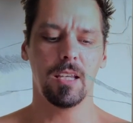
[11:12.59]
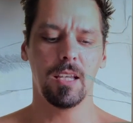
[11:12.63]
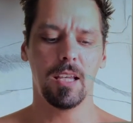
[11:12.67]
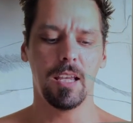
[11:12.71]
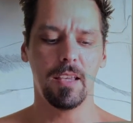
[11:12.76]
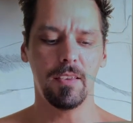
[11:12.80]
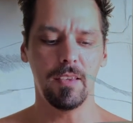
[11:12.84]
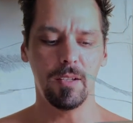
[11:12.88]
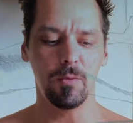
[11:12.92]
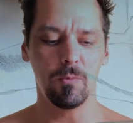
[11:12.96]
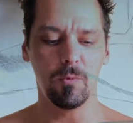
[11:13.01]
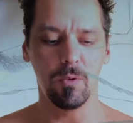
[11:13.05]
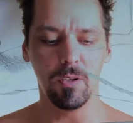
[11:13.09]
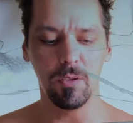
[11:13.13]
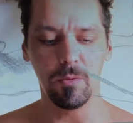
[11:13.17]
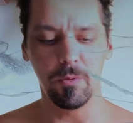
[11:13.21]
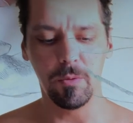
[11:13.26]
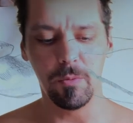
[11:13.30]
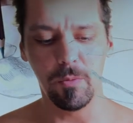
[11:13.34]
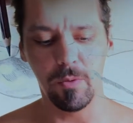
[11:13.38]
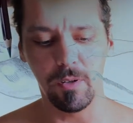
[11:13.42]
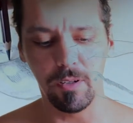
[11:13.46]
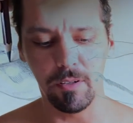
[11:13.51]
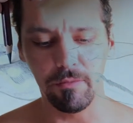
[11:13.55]
And then whether we
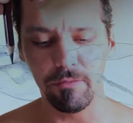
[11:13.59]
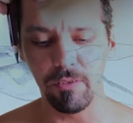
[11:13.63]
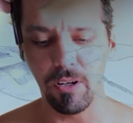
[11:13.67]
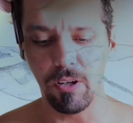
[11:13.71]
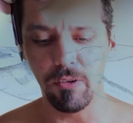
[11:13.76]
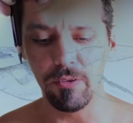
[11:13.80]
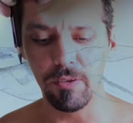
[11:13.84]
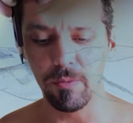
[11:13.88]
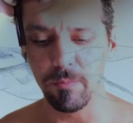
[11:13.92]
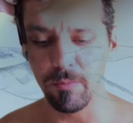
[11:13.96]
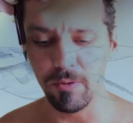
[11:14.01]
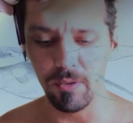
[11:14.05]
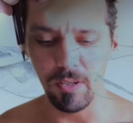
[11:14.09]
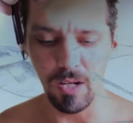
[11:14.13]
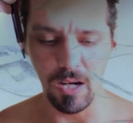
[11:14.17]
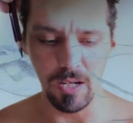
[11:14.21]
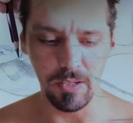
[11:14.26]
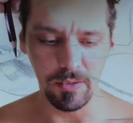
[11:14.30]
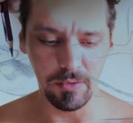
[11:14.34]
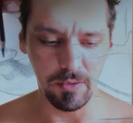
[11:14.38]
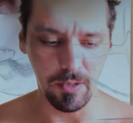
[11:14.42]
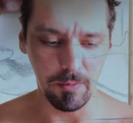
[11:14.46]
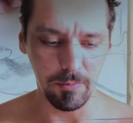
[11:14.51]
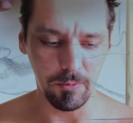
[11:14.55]
want to follow them or
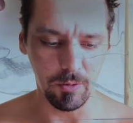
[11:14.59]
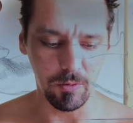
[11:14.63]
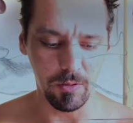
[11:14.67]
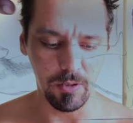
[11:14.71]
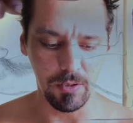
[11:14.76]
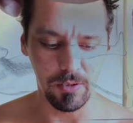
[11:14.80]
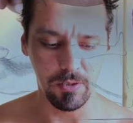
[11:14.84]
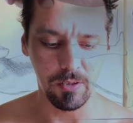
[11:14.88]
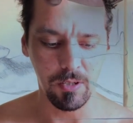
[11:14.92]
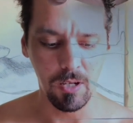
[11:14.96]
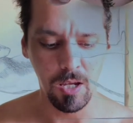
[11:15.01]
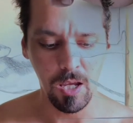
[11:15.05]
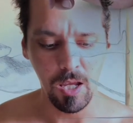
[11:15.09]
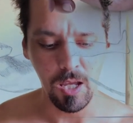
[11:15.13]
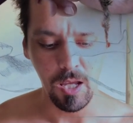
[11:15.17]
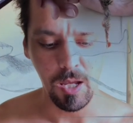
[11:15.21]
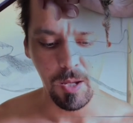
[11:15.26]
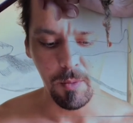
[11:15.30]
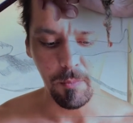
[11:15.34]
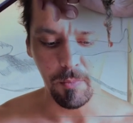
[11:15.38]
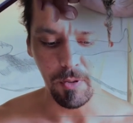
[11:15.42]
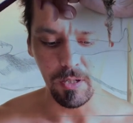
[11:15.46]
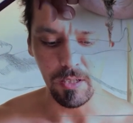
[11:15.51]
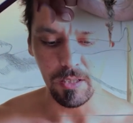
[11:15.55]
not is up to us.
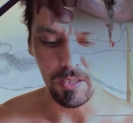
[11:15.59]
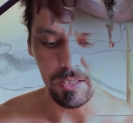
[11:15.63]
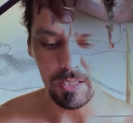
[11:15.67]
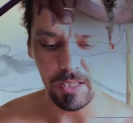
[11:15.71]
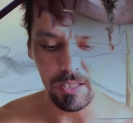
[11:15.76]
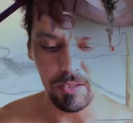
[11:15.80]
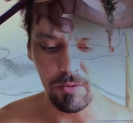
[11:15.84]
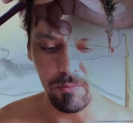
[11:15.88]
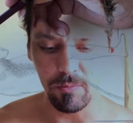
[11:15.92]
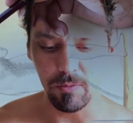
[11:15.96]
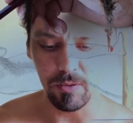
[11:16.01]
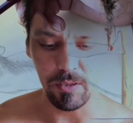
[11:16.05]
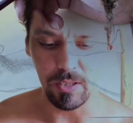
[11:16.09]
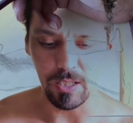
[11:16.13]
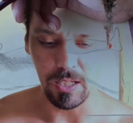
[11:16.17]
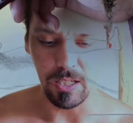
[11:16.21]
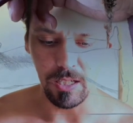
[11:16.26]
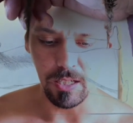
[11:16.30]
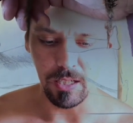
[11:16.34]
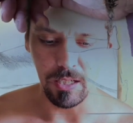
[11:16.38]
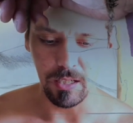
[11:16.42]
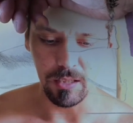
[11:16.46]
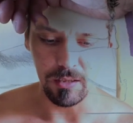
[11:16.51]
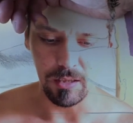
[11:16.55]
But at least we're
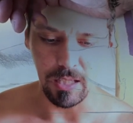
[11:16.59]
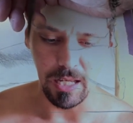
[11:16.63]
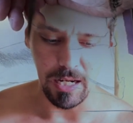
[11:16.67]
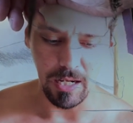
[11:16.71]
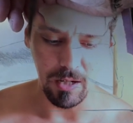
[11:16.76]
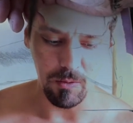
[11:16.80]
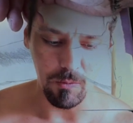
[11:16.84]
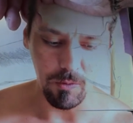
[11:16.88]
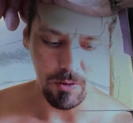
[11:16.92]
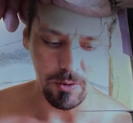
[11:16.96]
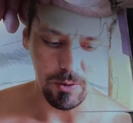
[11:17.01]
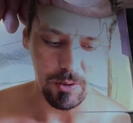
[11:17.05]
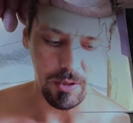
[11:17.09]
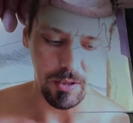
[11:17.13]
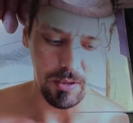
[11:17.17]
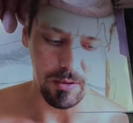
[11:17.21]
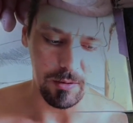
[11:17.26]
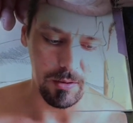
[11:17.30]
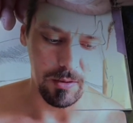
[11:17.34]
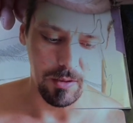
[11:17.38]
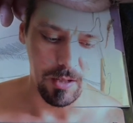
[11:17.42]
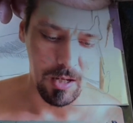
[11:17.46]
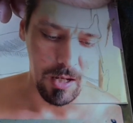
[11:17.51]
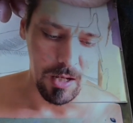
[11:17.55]
getting language
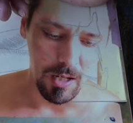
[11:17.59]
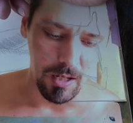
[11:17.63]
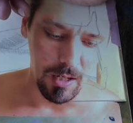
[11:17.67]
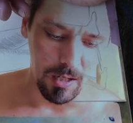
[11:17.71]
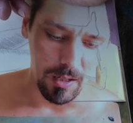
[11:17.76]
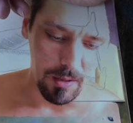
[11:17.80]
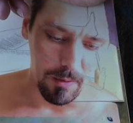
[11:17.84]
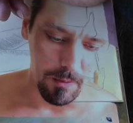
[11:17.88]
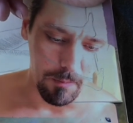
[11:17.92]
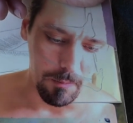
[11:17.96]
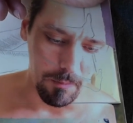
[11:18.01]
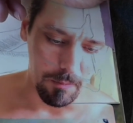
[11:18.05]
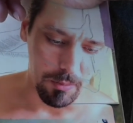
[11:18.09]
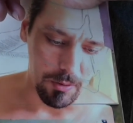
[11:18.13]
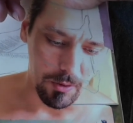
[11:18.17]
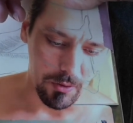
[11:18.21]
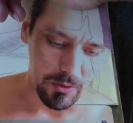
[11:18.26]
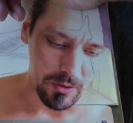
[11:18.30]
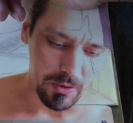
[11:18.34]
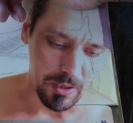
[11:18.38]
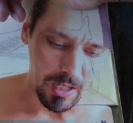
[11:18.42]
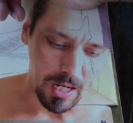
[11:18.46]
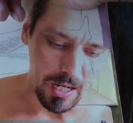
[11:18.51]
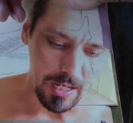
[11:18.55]
that's
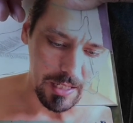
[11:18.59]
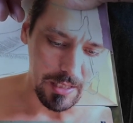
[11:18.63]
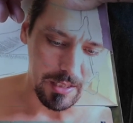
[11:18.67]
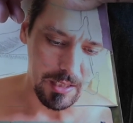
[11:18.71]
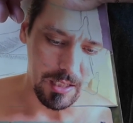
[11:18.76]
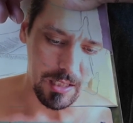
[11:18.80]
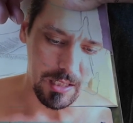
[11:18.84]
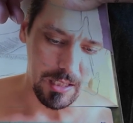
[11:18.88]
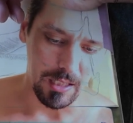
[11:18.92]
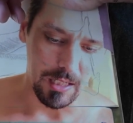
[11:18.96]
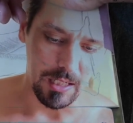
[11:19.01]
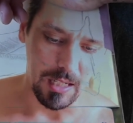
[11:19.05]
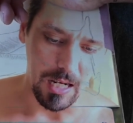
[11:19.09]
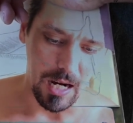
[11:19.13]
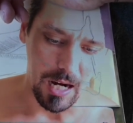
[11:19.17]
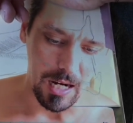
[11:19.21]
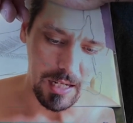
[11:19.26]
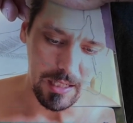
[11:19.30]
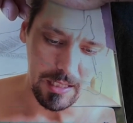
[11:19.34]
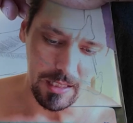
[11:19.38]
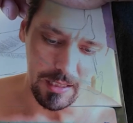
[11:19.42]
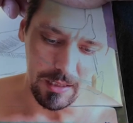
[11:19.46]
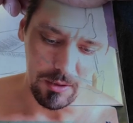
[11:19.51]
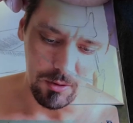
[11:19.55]
precise and
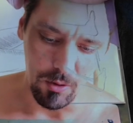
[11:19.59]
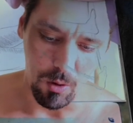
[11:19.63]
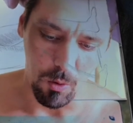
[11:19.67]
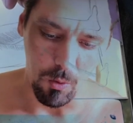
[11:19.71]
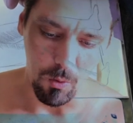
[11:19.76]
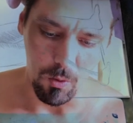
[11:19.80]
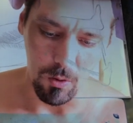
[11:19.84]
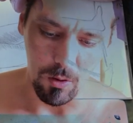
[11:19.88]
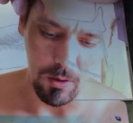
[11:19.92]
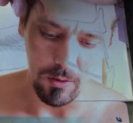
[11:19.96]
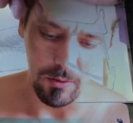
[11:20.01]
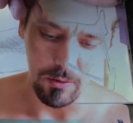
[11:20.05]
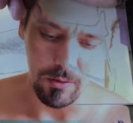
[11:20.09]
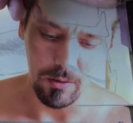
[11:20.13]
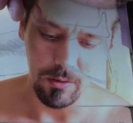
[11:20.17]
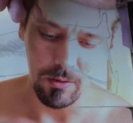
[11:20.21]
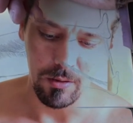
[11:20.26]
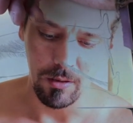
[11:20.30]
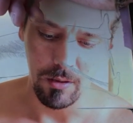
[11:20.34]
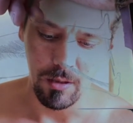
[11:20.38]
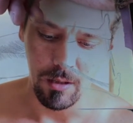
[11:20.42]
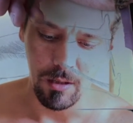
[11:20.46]
guiding towards